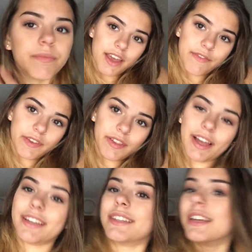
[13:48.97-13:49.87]
If you
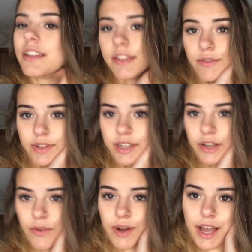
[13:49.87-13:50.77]
liked it, you can
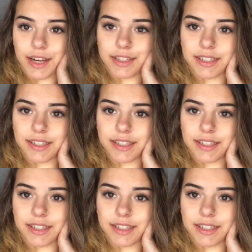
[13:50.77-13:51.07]
go ahead and